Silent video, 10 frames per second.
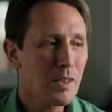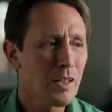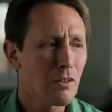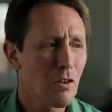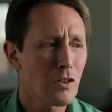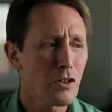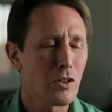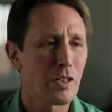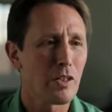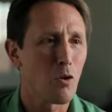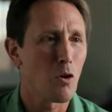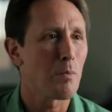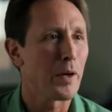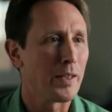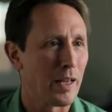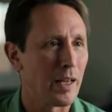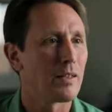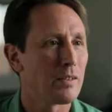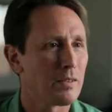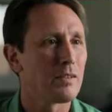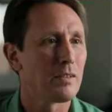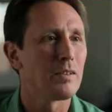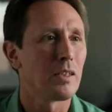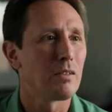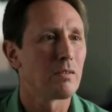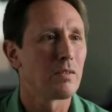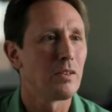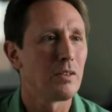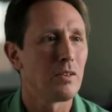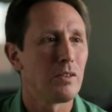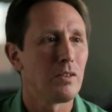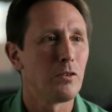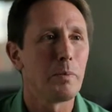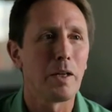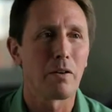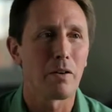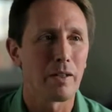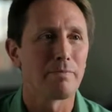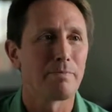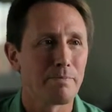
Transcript: as long as you can incorporate that, you'll be all right.